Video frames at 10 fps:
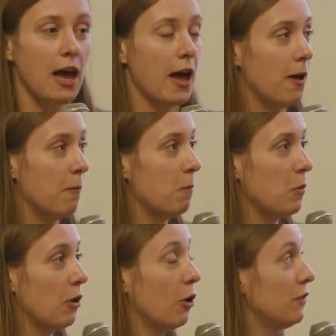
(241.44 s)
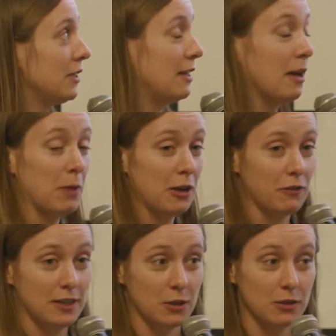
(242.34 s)
Um, obviously, that
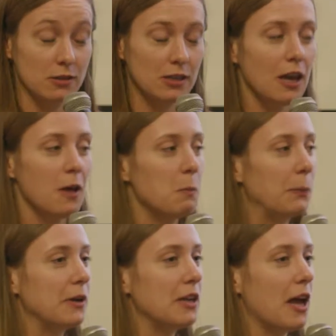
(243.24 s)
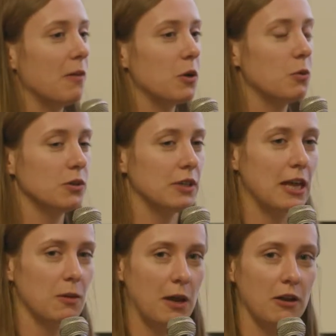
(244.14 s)
benefits us, but um, you also
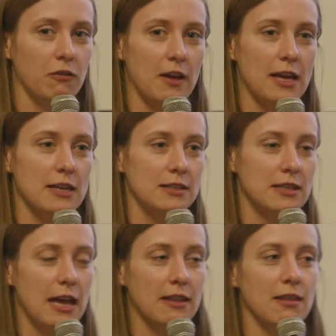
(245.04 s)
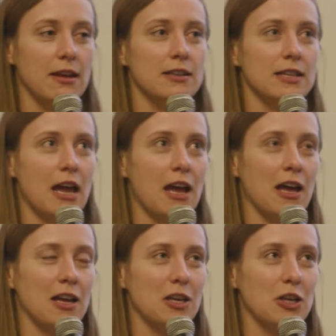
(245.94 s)
get the benefit is in that.
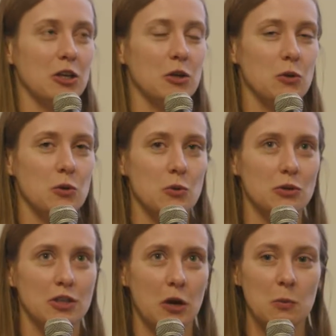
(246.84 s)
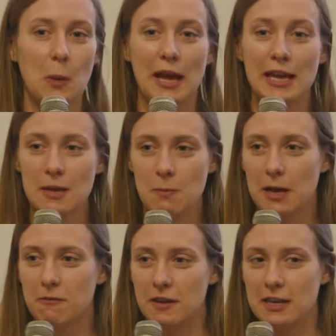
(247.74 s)
Uh, you don't pay
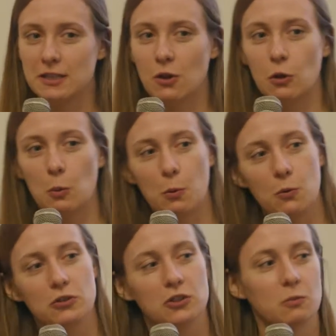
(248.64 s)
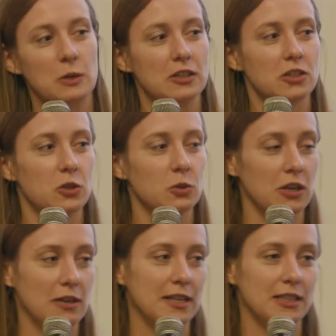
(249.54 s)
eBay fees on the portion on which you're
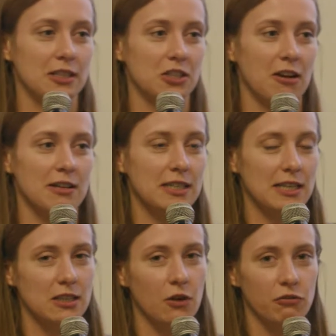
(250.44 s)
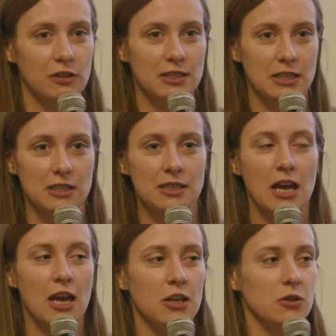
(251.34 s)
donating to charity. So, for instance,
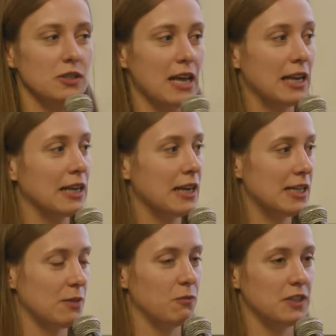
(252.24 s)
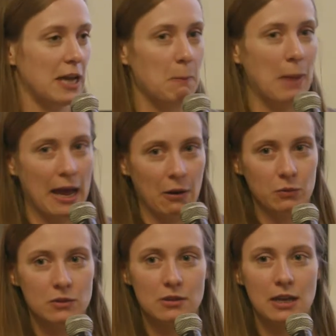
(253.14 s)
you're selling an item for
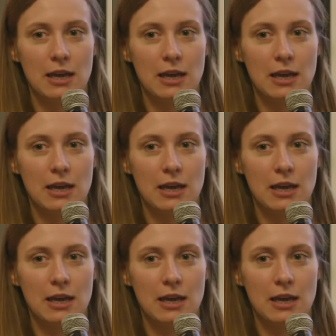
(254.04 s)
£10.